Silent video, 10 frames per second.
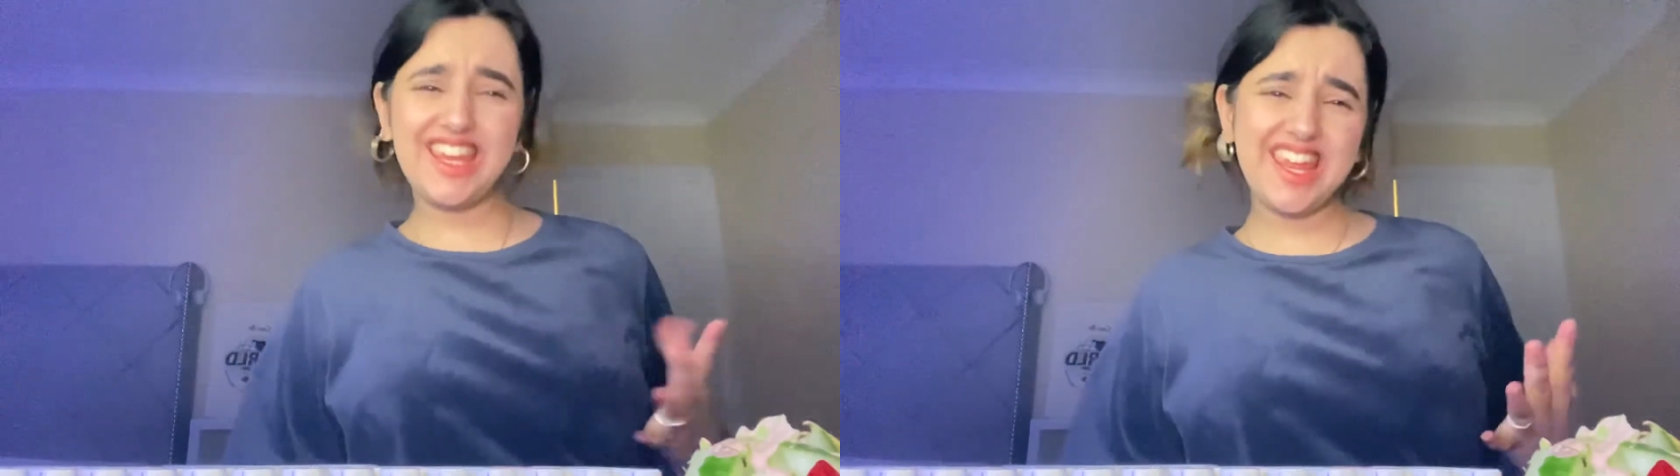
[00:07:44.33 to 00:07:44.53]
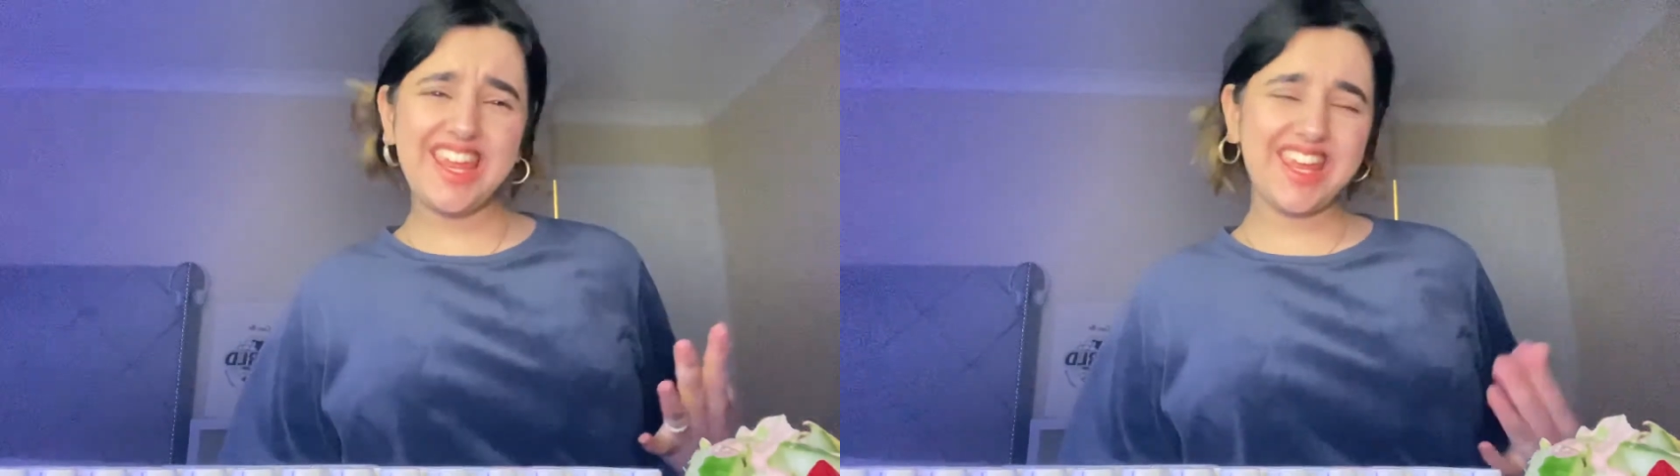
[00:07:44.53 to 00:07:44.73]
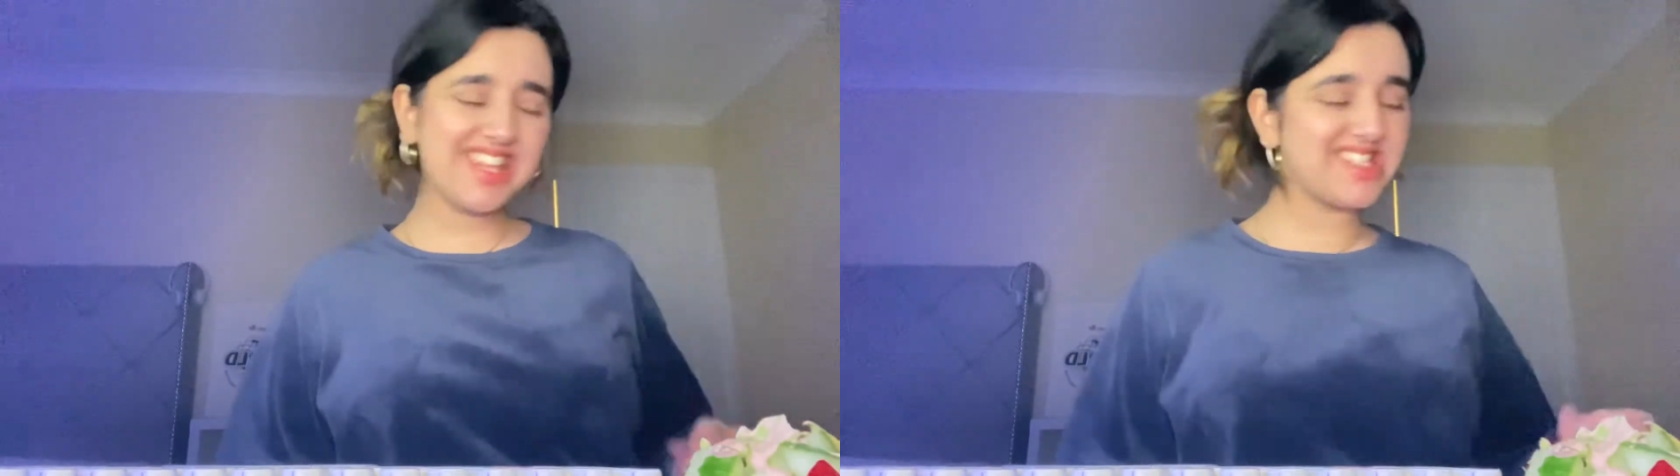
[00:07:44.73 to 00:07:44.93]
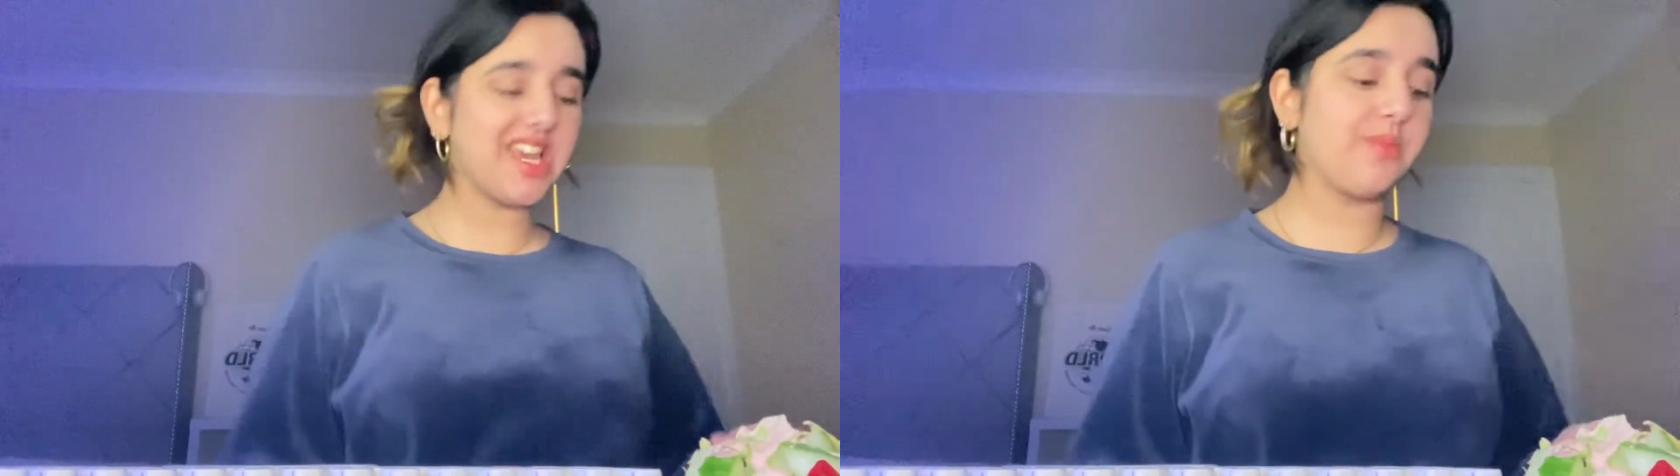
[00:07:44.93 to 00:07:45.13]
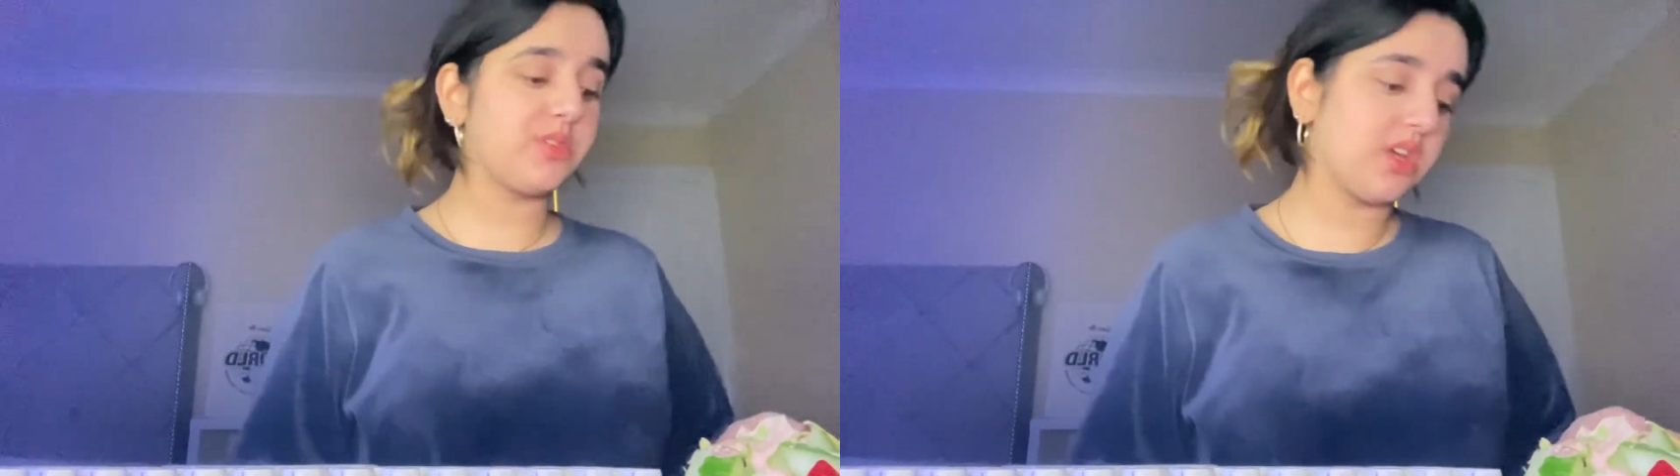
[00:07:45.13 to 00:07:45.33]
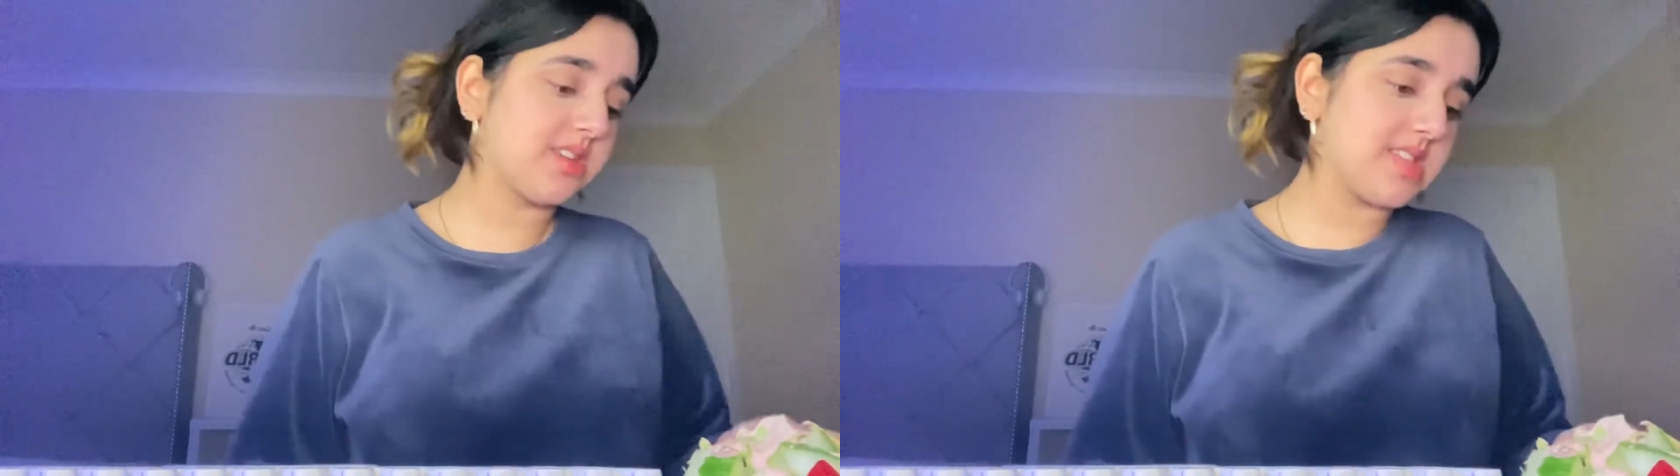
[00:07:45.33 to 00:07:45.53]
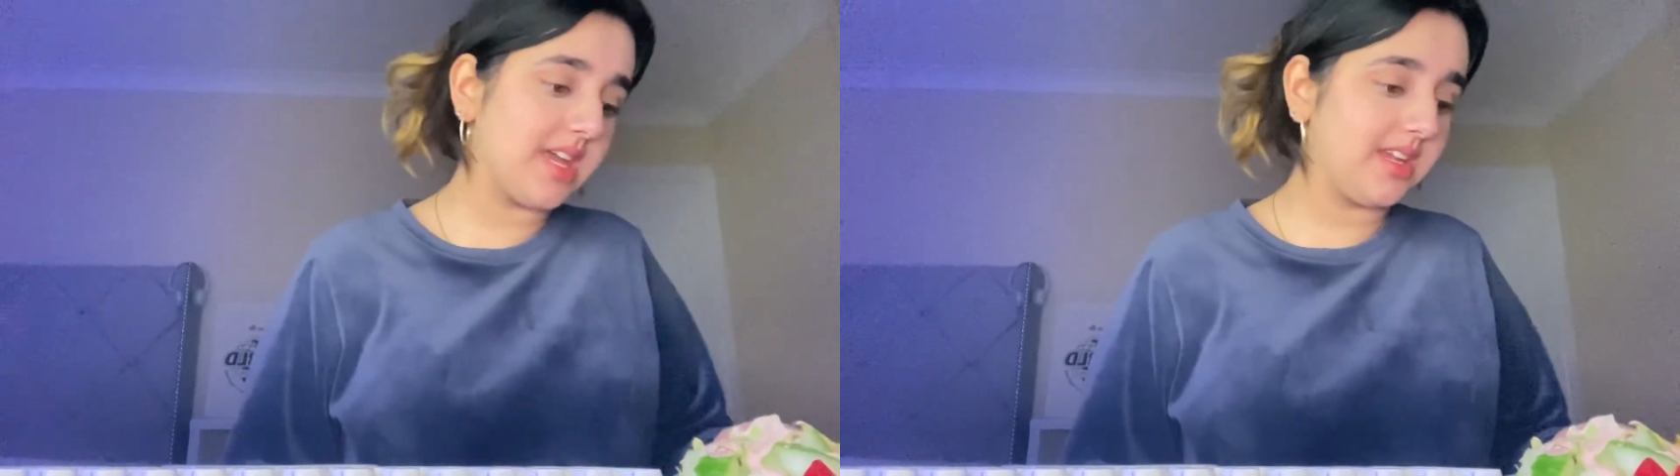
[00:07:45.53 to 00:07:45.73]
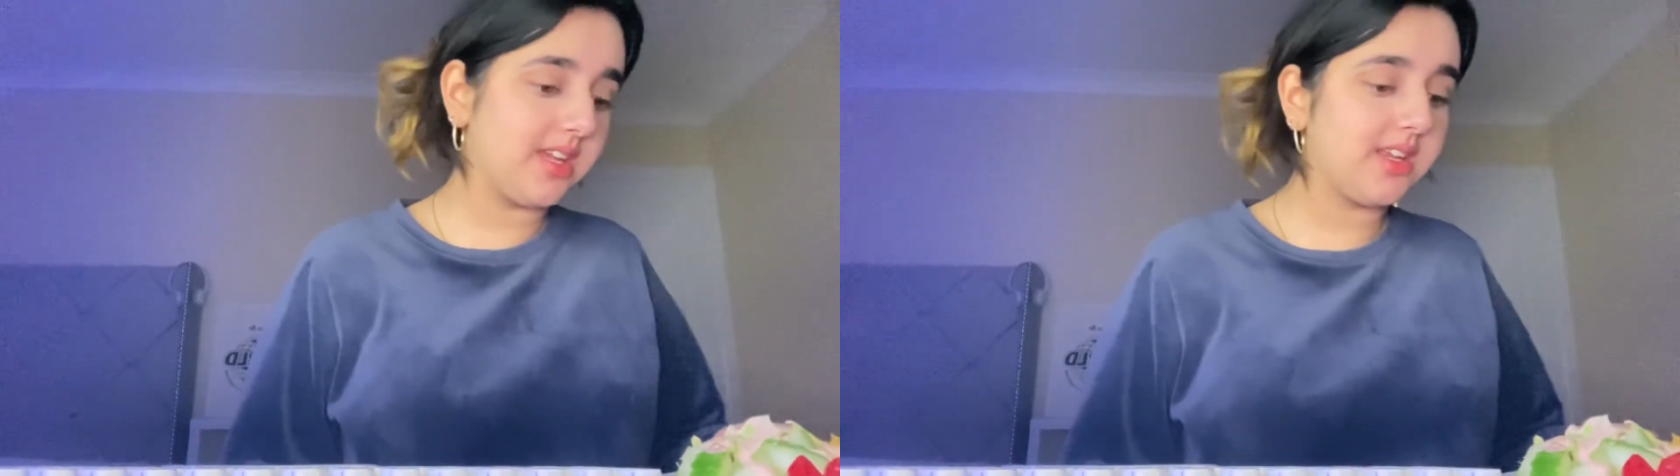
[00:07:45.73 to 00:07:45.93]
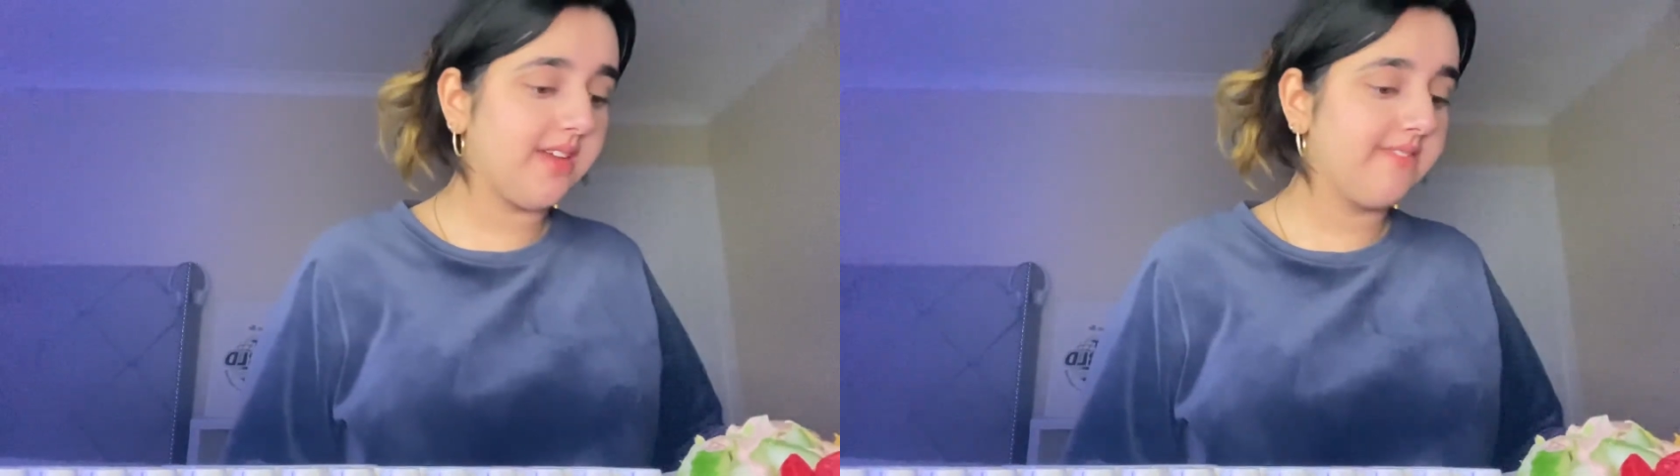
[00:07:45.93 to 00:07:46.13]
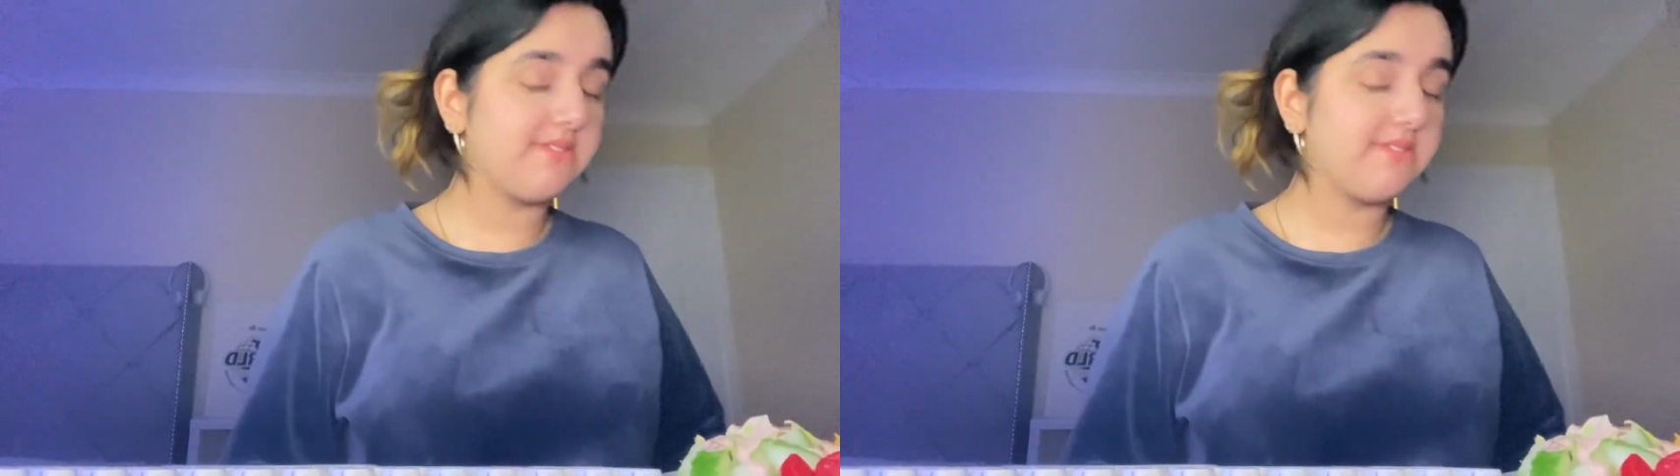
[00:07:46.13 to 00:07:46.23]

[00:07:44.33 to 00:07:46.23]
eat? I'm so excited.